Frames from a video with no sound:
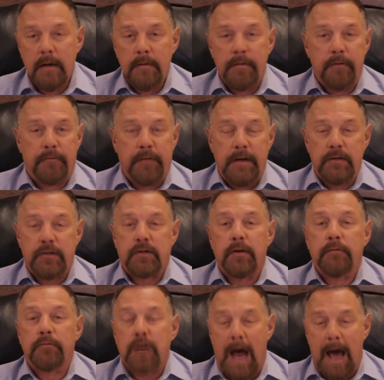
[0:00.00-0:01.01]
the Feast
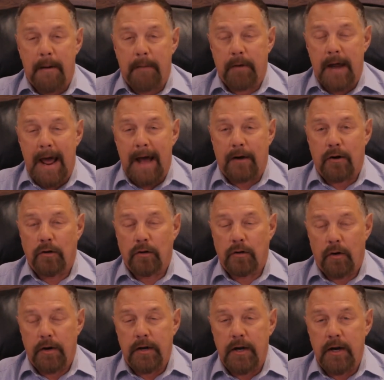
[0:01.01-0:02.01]
of Tabernacle,
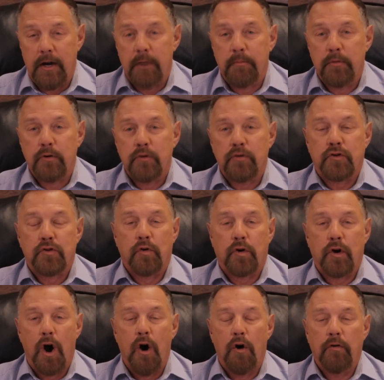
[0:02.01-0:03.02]
or in Hebrew,
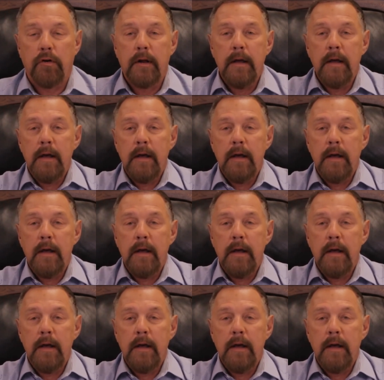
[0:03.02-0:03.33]
Sukkot,